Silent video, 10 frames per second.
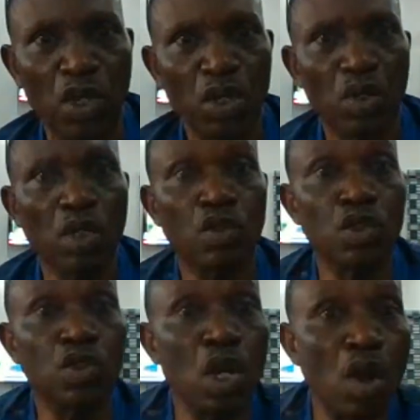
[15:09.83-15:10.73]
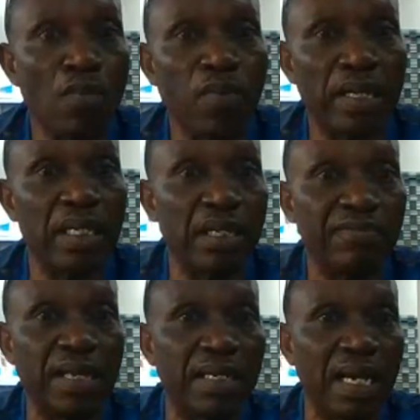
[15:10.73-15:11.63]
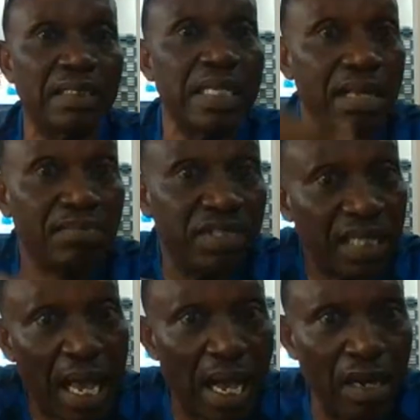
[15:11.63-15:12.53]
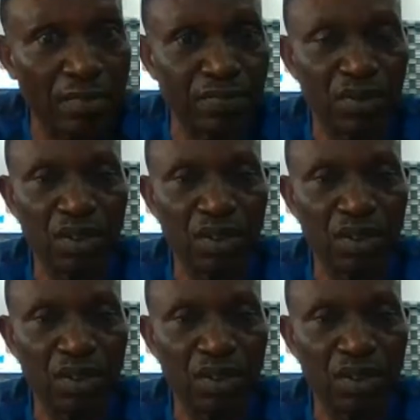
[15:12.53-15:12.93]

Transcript: Not to talk of when the defendant himself